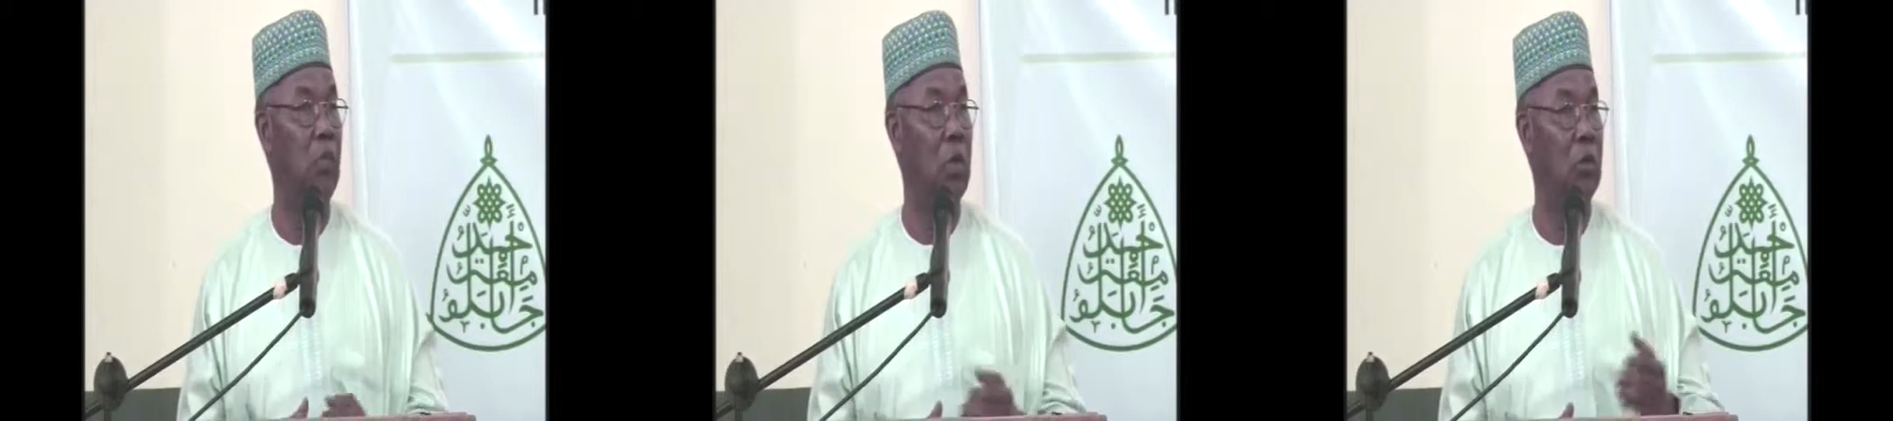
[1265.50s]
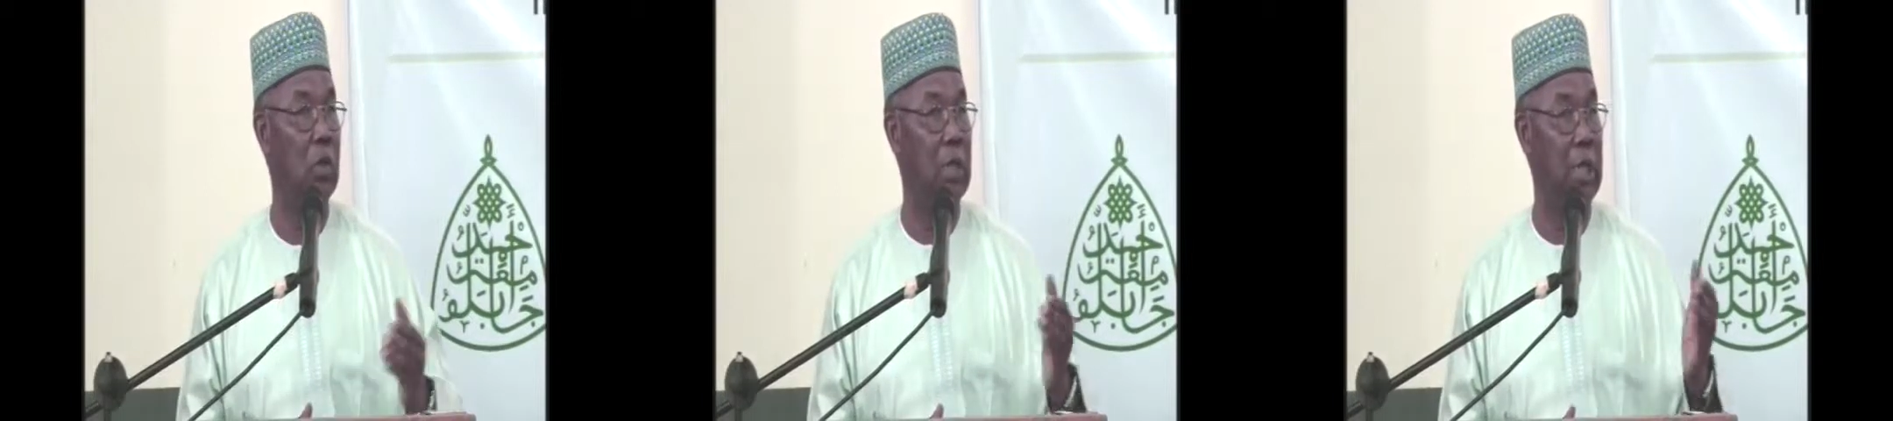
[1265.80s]
want
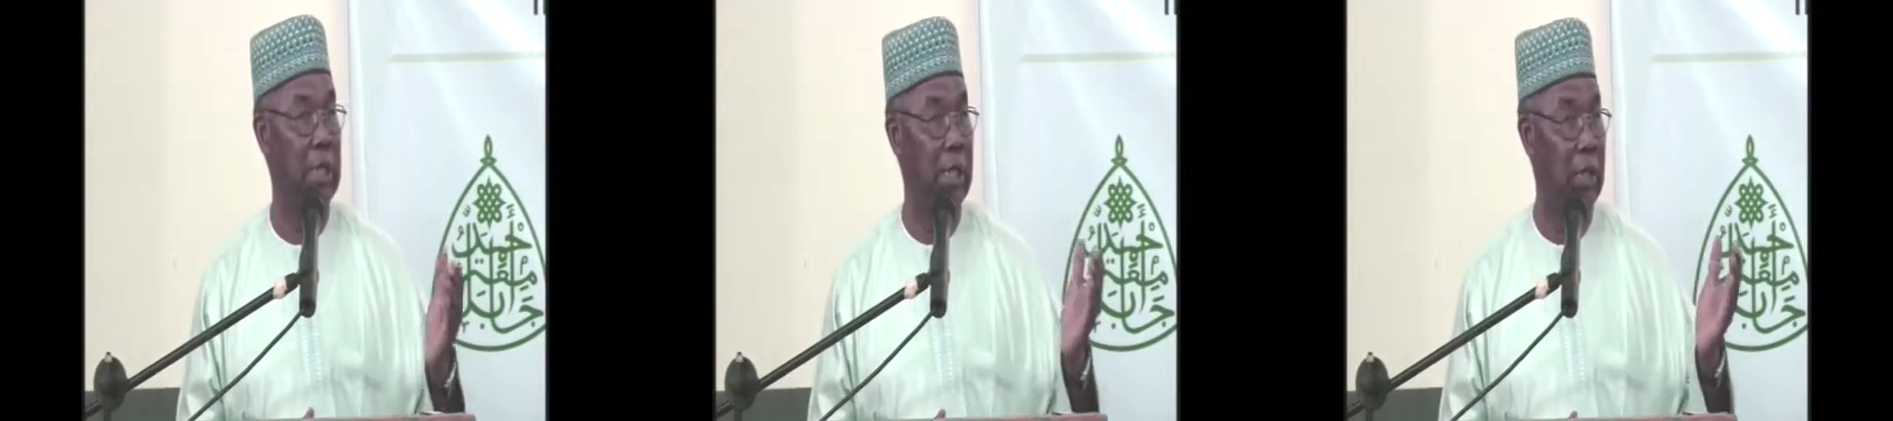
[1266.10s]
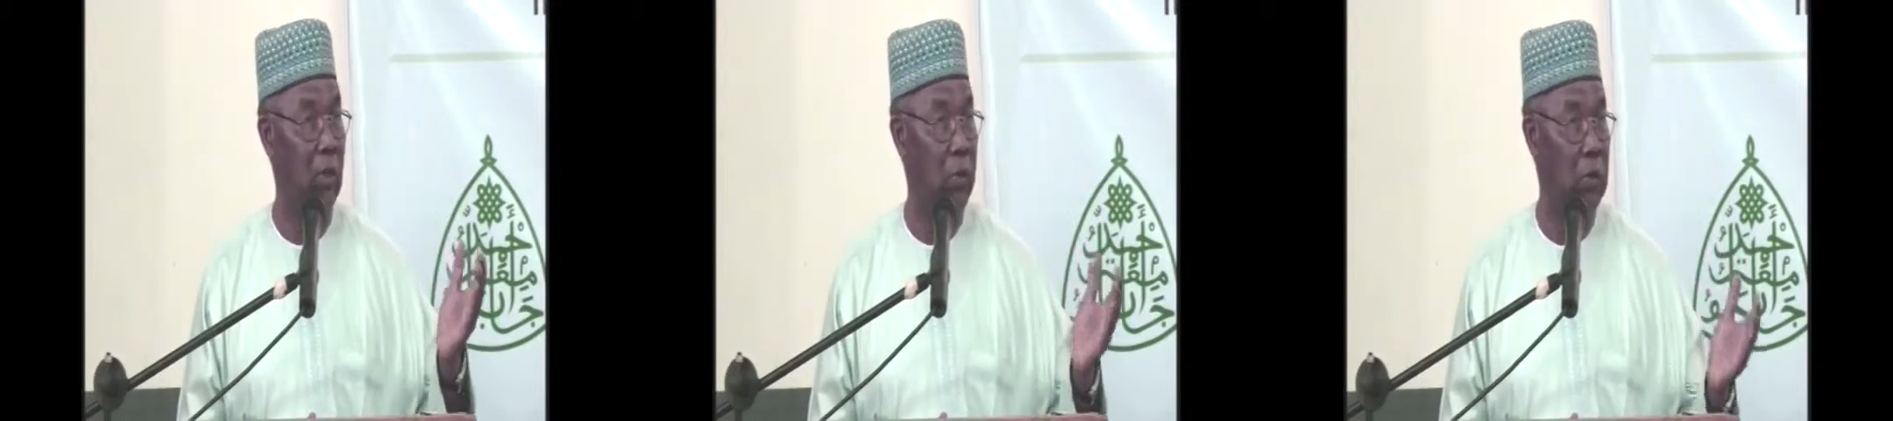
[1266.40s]
to create
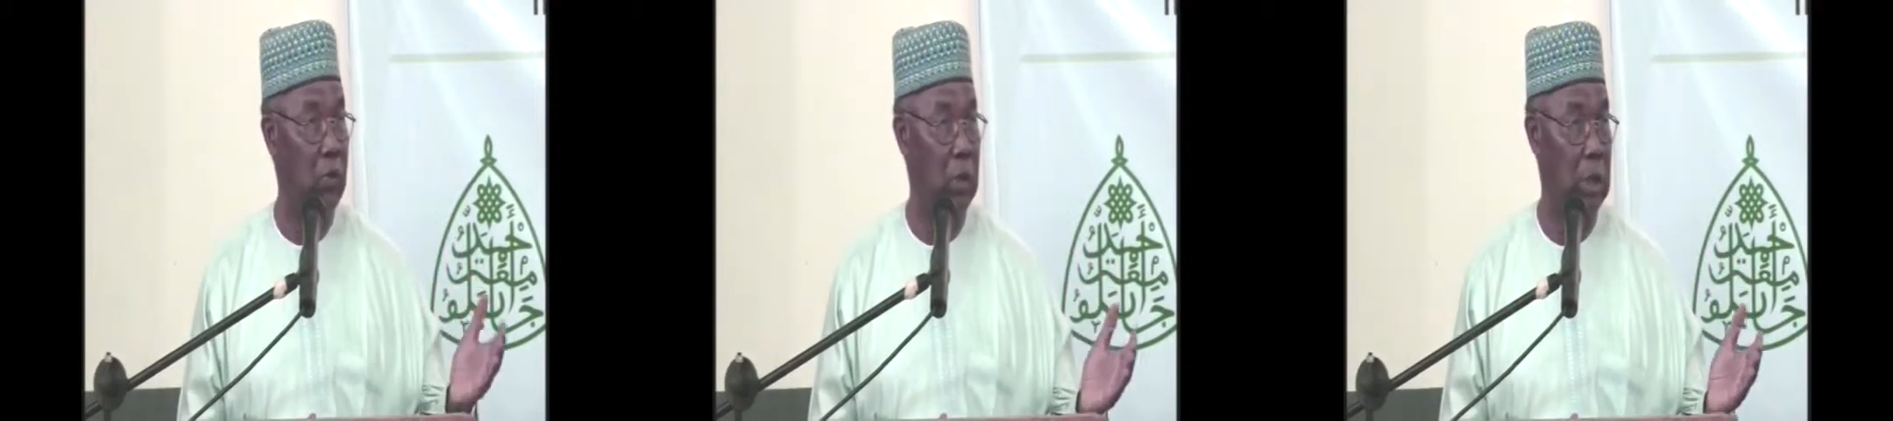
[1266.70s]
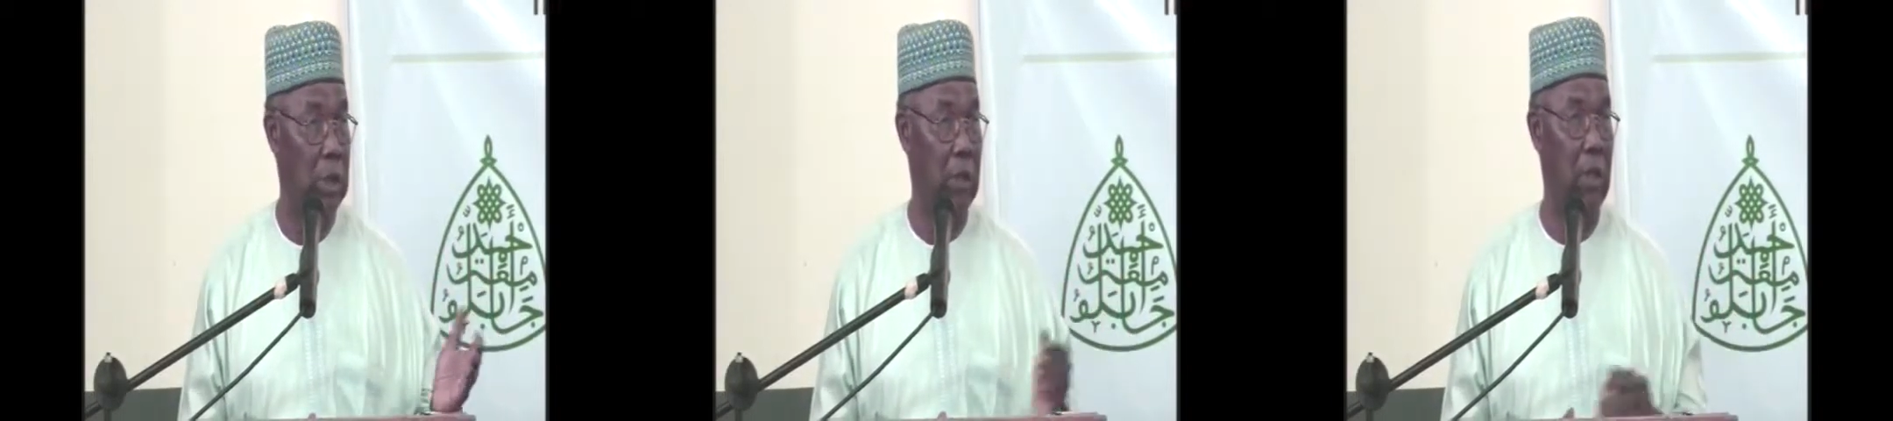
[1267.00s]
another
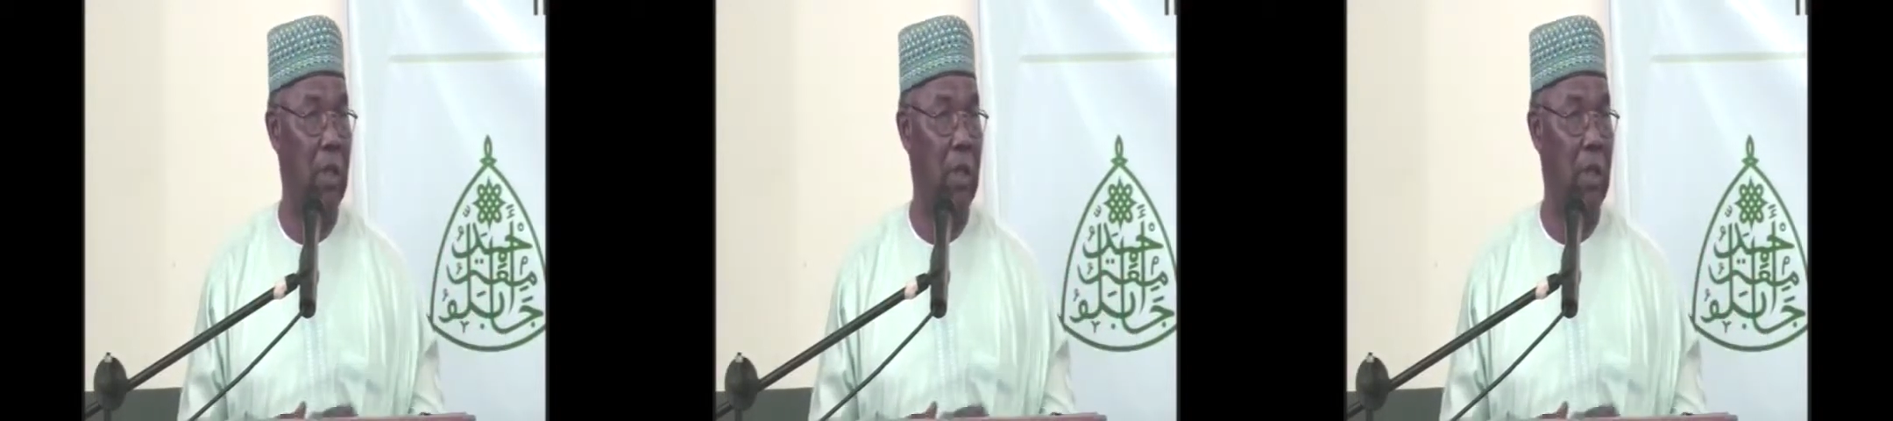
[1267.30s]
opportunity.